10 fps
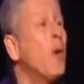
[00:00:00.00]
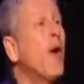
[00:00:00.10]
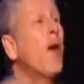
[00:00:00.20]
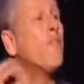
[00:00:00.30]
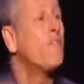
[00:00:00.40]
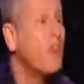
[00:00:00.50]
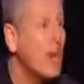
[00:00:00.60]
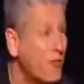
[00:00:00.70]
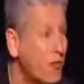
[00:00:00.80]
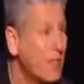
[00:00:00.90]
We are
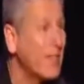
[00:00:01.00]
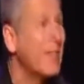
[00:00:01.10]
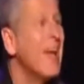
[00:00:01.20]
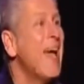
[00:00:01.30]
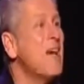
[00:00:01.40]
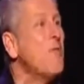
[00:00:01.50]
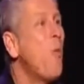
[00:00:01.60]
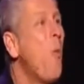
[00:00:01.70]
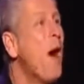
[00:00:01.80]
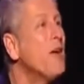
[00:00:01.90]
fearfully and